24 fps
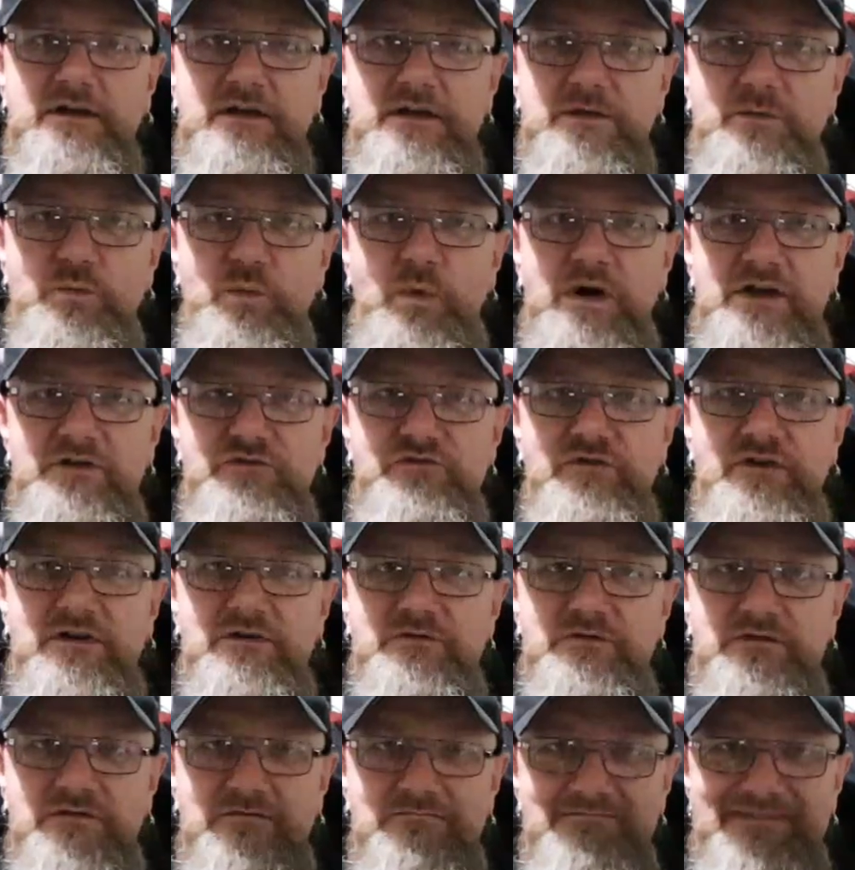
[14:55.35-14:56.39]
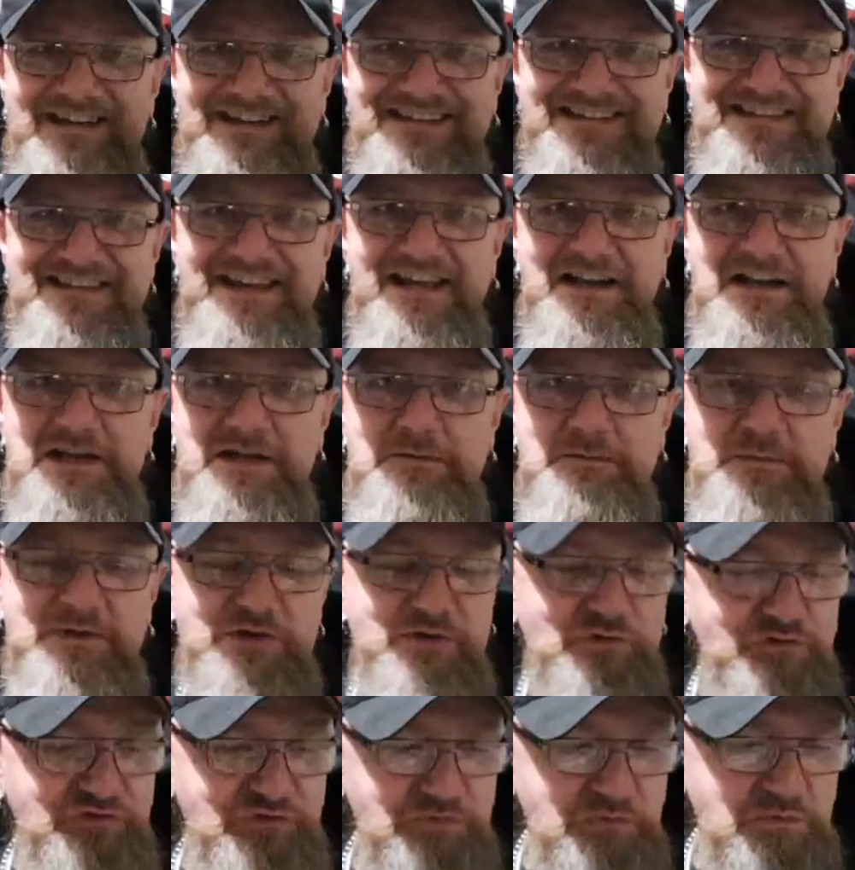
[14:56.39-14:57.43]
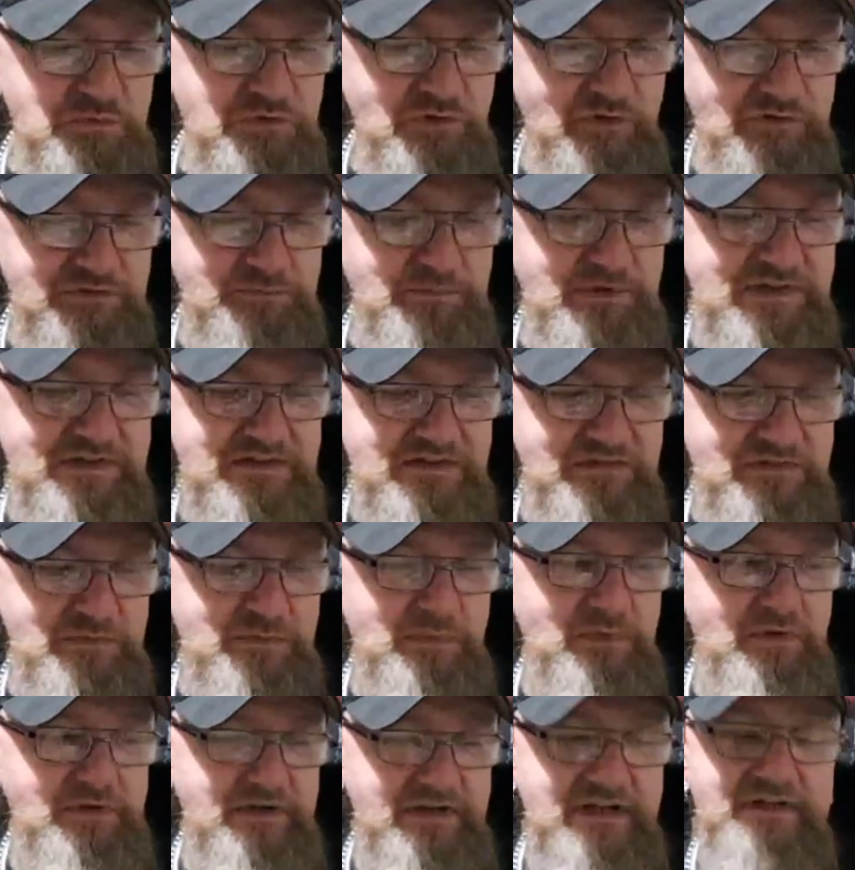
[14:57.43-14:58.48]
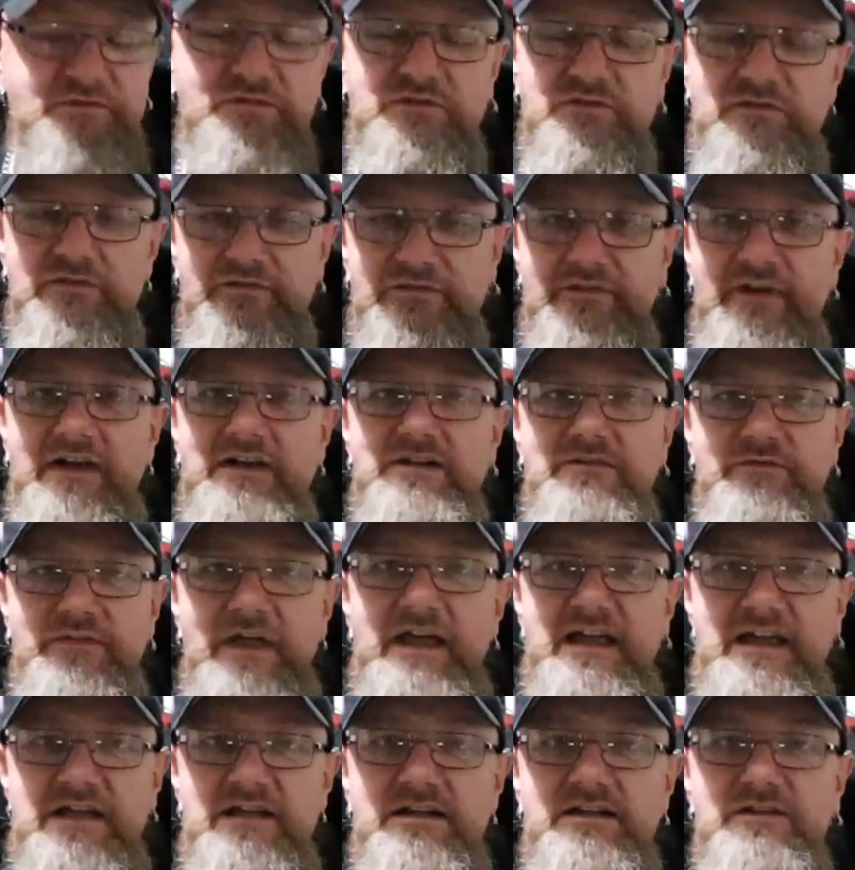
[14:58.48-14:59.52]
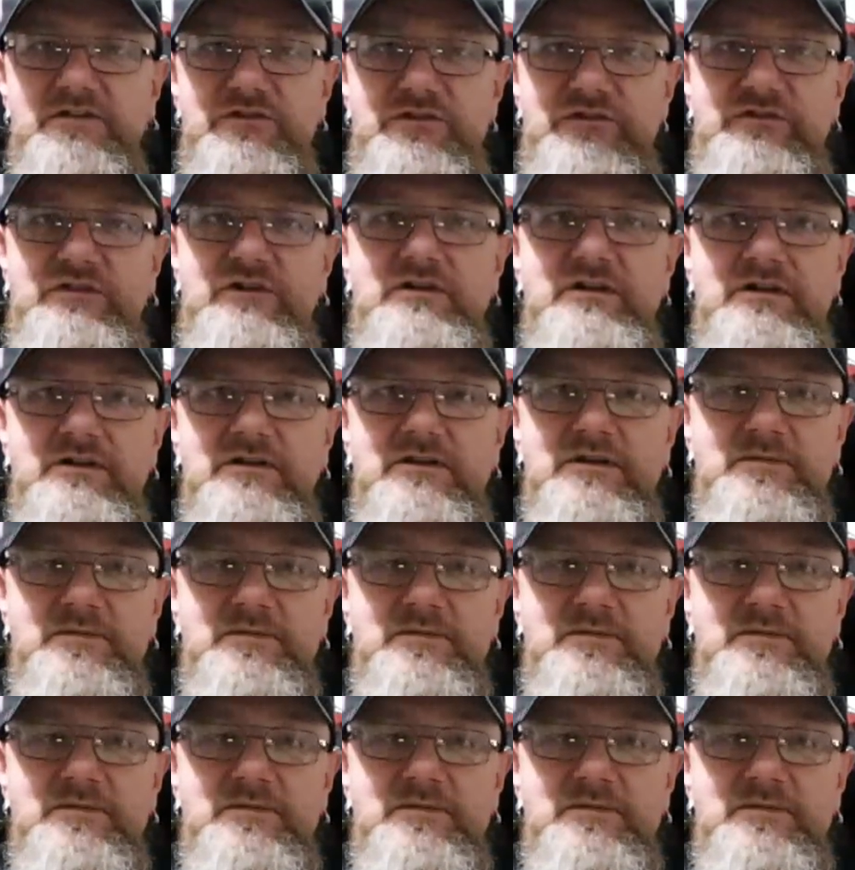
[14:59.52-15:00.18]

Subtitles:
in Waitrose, get it, because you will not be disappointed if you're a fan of that English style